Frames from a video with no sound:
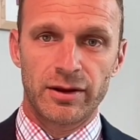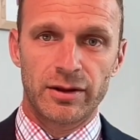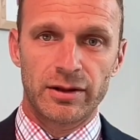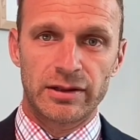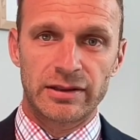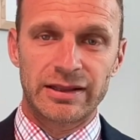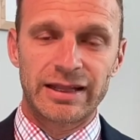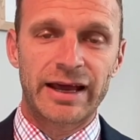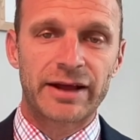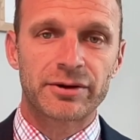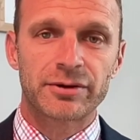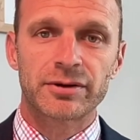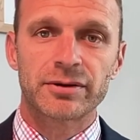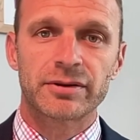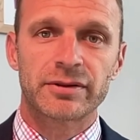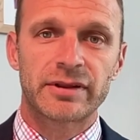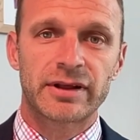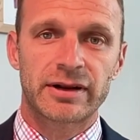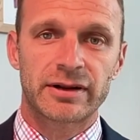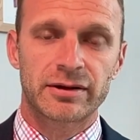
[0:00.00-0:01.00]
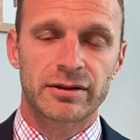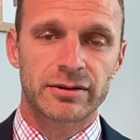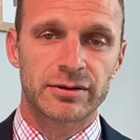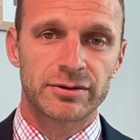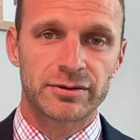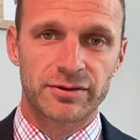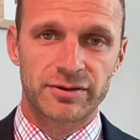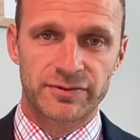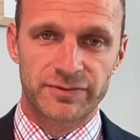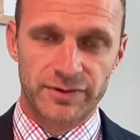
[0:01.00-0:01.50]
letter that
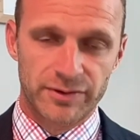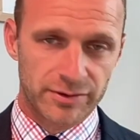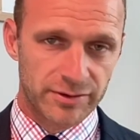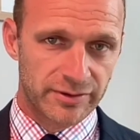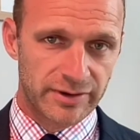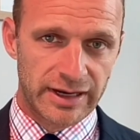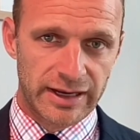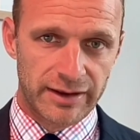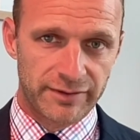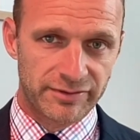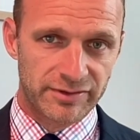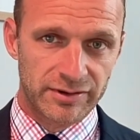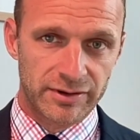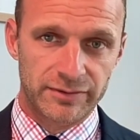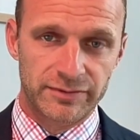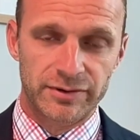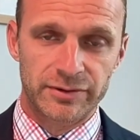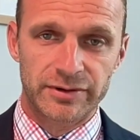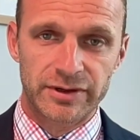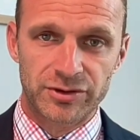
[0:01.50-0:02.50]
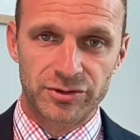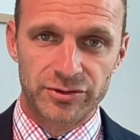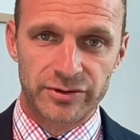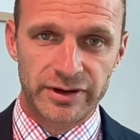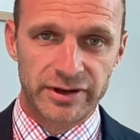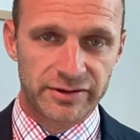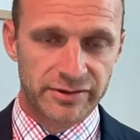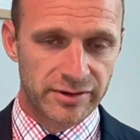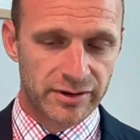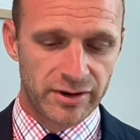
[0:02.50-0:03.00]
includes photographs of your
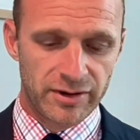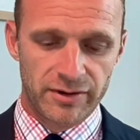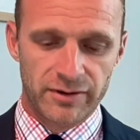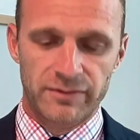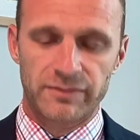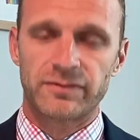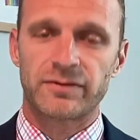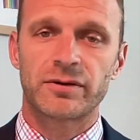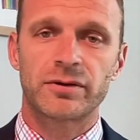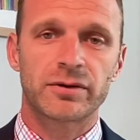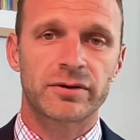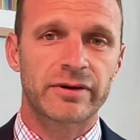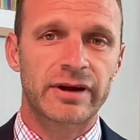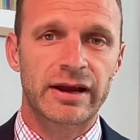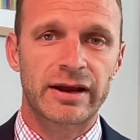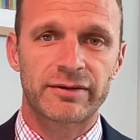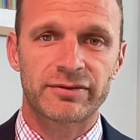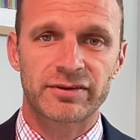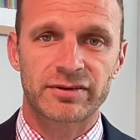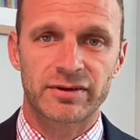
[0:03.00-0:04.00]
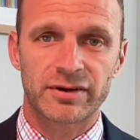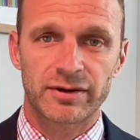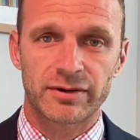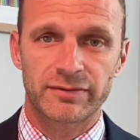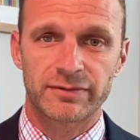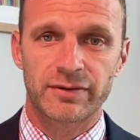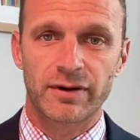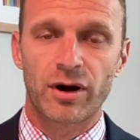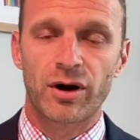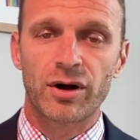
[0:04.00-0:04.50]
injuries, photographs
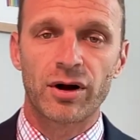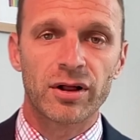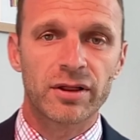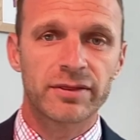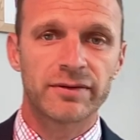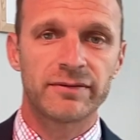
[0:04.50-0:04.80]
of all the